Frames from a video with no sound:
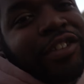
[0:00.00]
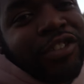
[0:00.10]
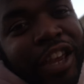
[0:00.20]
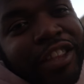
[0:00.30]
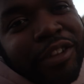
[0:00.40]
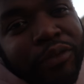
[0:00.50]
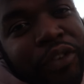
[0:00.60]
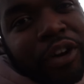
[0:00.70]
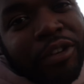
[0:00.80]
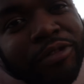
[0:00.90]
Check them
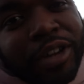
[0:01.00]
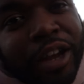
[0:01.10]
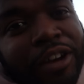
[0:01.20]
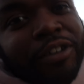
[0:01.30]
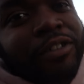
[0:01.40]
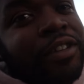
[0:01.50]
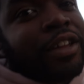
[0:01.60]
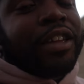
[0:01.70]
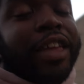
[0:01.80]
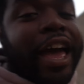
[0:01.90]
phones, y'all. When is
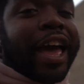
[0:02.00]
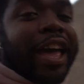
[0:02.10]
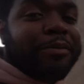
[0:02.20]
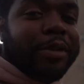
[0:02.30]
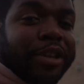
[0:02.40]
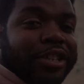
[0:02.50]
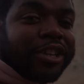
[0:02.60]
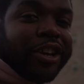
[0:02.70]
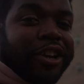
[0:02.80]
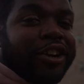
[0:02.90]
go through Guys, your be secure.
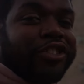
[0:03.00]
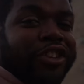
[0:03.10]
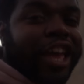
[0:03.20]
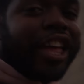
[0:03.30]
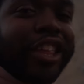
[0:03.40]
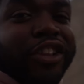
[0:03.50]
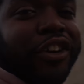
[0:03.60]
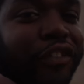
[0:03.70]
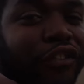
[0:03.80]
when is go through your man phone.